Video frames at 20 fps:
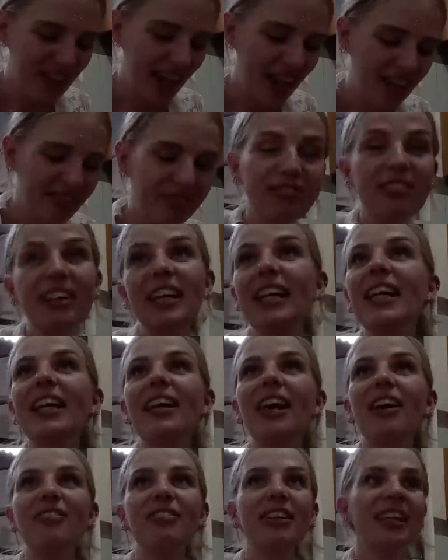I really
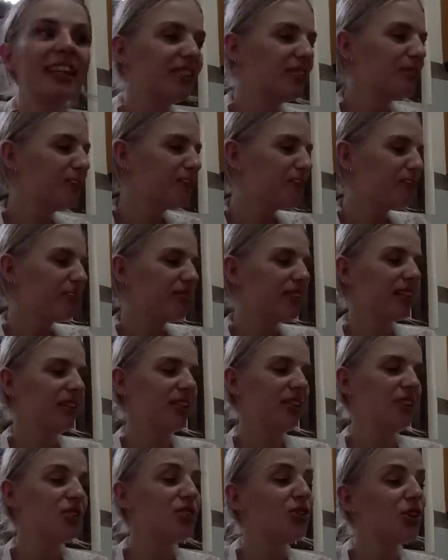love it.
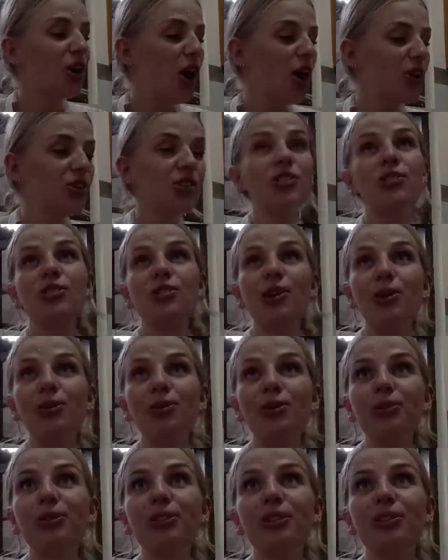The sauce is so
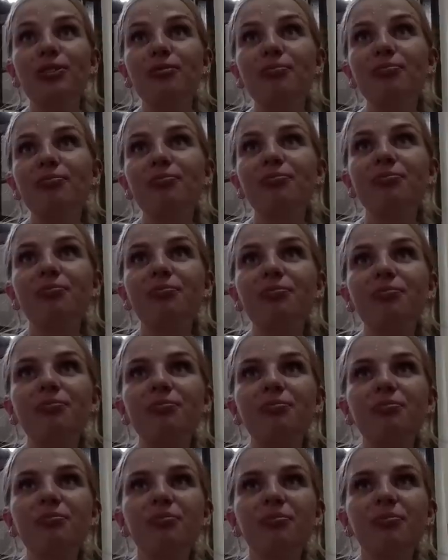good.
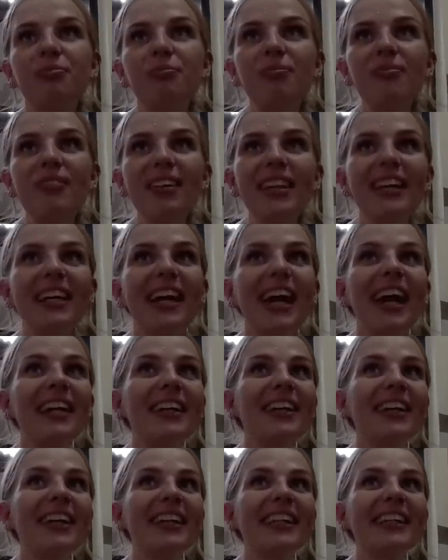
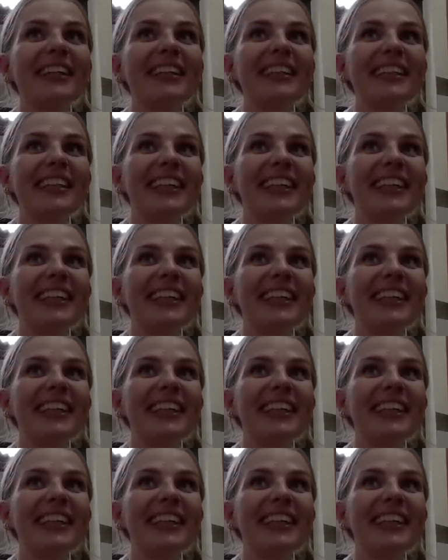Enak.